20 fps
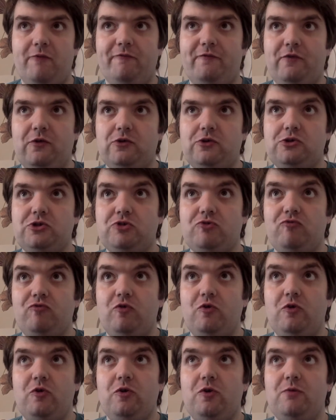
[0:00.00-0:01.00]
foot
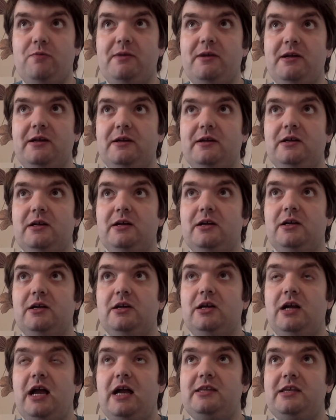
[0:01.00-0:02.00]
scrub,
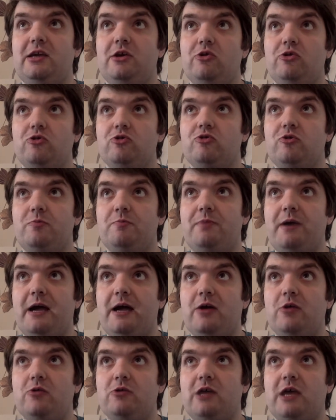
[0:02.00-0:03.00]
a deodorant
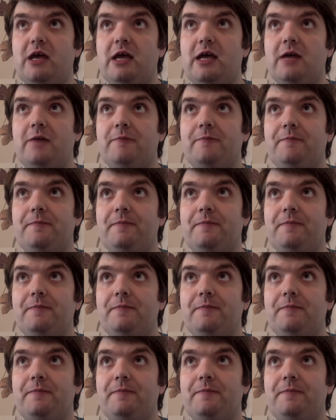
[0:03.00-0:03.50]
powder,